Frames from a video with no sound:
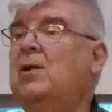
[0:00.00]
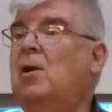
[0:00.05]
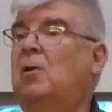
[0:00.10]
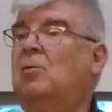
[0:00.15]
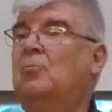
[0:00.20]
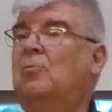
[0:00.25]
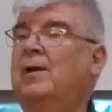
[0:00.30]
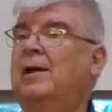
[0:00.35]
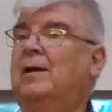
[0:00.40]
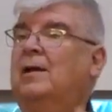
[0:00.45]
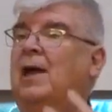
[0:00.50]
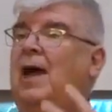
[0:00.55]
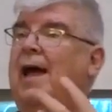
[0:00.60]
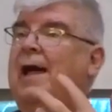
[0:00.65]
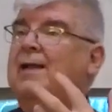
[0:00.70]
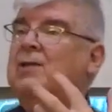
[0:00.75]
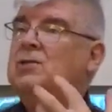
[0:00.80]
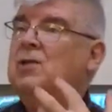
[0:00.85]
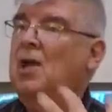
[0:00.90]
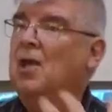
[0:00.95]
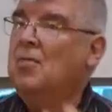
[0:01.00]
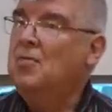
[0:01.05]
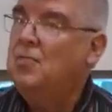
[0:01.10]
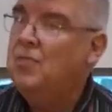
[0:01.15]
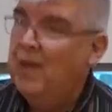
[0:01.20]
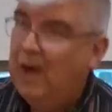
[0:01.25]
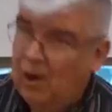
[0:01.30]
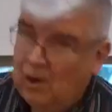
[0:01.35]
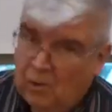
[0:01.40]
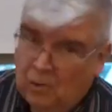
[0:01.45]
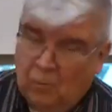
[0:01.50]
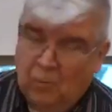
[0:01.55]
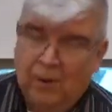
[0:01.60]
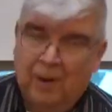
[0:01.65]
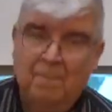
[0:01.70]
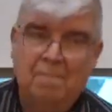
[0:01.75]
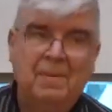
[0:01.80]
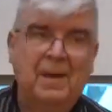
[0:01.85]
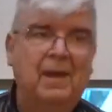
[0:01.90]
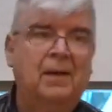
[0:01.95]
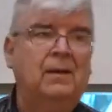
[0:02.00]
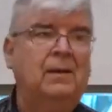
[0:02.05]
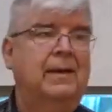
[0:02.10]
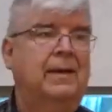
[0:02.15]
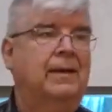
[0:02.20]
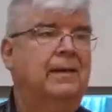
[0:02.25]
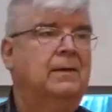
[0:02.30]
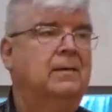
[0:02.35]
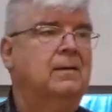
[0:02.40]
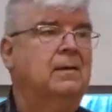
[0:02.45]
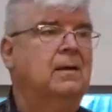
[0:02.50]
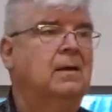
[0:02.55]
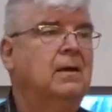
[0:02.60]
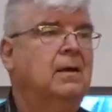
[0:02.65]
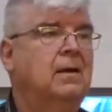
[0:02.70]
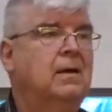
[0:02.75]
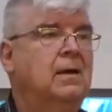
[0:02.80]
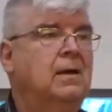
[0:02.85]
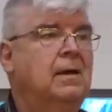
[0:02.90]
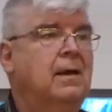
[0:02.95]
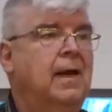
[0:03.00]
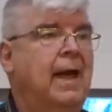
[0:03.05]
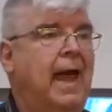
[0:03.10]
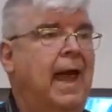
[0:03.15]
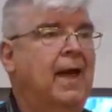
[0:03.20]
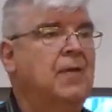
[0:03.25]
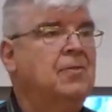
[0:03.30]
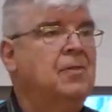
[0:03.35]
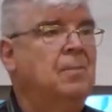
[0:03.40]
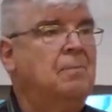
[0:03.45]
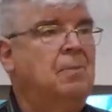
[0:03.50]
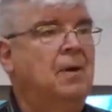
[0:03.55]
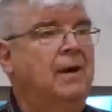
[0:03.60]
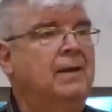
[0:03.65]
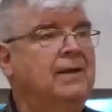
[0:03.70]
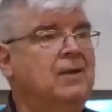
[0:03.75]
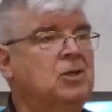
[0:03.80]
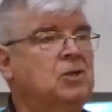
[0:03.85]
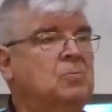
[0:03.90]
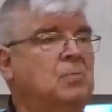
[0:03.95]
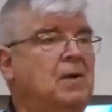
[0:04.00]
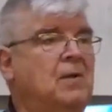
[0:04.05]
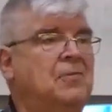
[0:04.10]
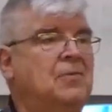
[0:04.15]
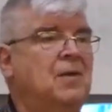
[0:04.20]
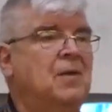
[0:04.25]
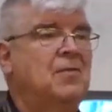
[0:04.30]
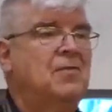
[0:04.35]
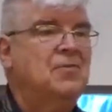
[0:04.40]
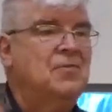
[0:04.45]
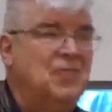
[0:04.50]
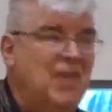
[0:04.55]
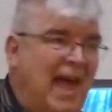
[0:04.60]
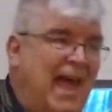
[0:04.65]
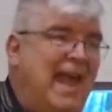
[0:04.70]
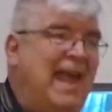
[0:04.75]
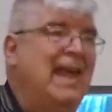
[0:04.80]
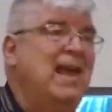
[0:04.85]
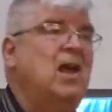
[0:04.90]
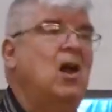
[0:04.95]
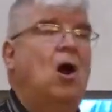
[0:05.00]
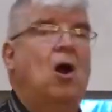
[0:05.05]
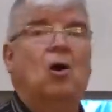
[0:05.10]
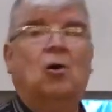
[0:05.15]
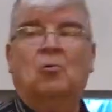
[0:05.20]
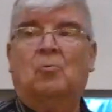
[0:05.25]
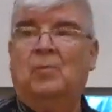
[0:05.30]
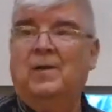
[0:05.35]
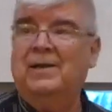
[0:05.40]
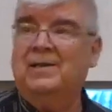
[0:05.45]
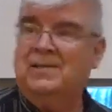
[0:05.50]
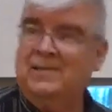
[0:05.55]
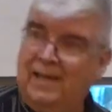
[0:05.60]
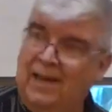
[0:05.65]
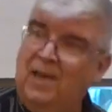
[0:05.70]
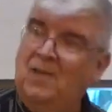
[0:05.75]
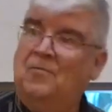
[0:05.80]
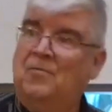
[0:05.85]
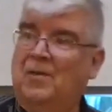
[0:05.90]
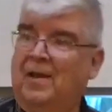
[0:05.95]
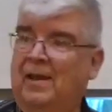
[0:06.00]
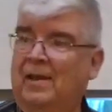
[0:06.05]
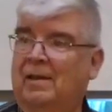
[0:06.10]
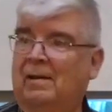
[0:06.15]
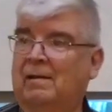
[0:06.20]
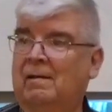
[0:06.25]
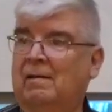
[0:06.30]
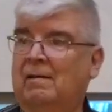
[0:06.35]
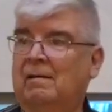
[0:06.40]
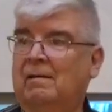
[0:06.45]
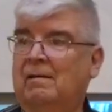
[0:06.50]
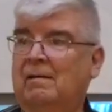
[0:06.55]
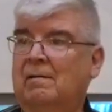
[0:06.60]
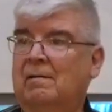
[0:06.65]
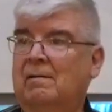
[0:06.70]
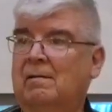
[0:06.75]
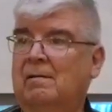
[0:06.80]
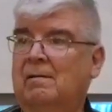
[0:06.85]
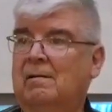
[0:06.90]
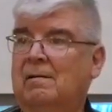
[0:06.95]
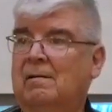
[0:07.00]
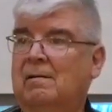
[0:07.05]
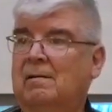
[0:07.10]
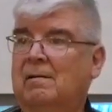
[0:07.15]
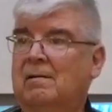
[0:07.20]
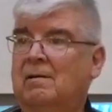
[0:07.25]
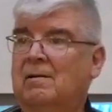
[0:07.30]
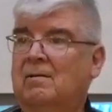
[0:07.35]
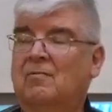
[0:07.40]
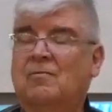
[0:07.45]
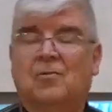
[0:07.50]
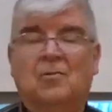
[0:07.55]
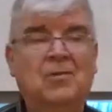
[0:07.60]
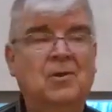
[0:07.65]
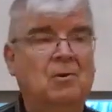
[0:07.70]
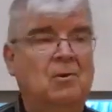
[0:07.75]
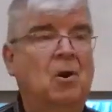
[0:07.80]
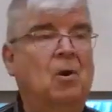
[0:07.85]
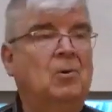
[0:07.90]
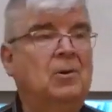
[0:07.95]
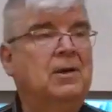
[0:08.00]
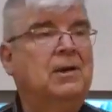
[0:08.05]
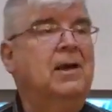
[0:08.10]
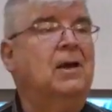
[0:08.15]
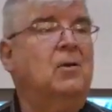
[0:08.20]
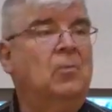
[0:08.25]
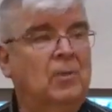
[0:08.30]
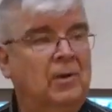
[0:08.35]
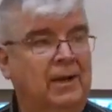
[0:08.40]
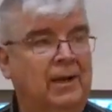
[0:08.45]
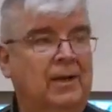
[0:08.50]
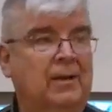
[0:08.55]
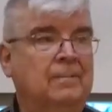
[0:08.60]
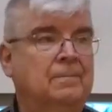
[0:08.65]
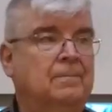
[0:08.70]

don't realize their rebellion and the punishment that they are receiving for their own iniquity.